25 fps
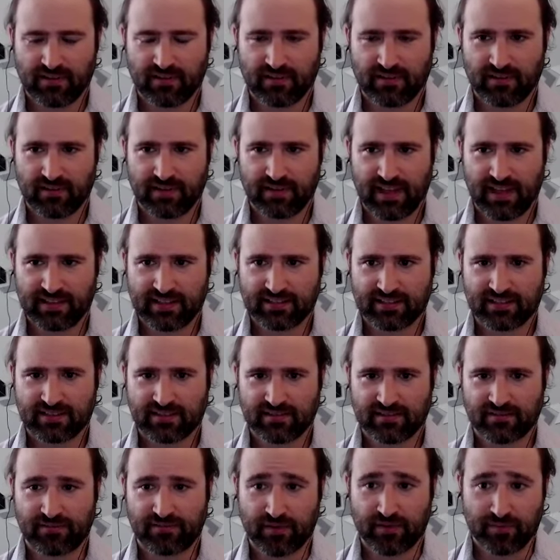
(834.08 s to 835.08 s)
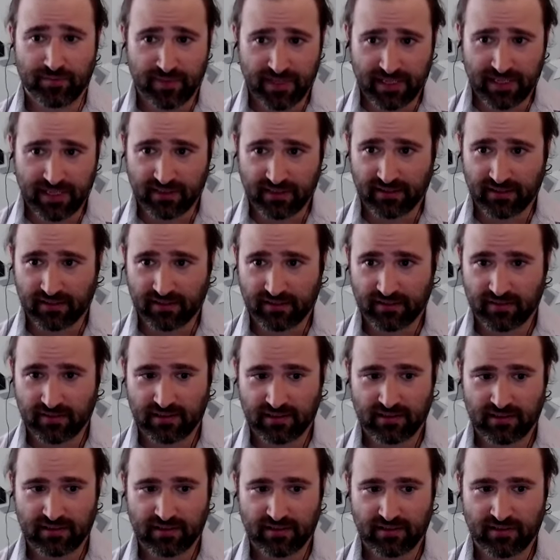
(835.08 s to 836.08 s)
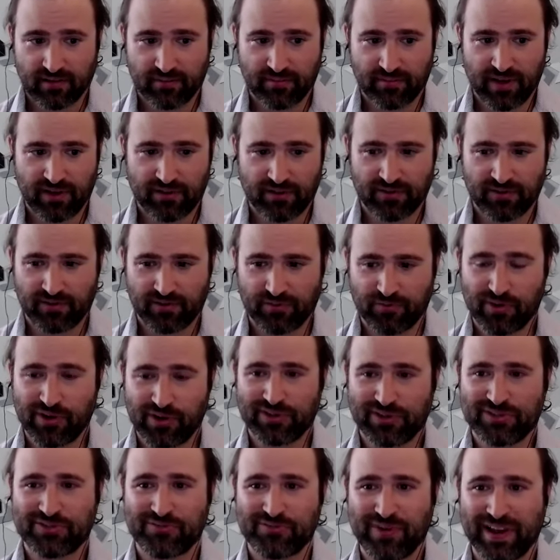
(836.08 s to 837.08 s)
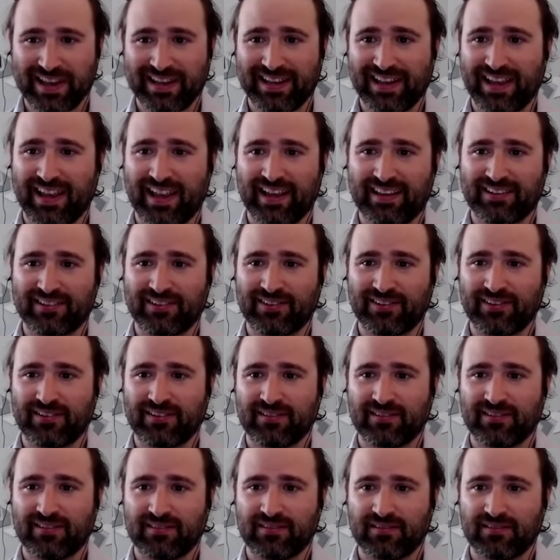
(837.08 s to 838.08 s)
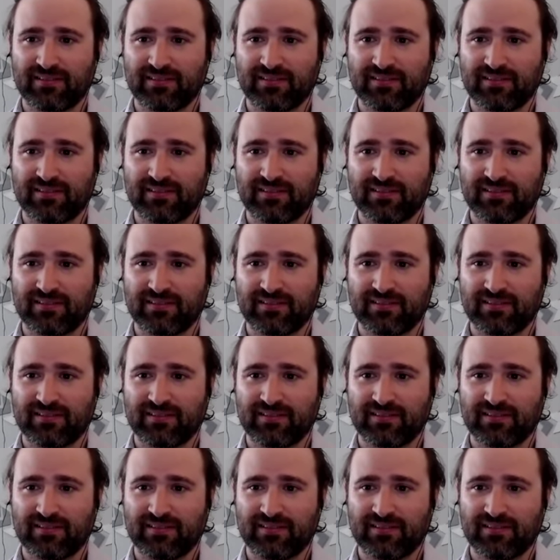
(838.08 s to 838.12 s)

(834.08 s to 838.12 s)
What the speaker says: that's, for me, about the worst way to handle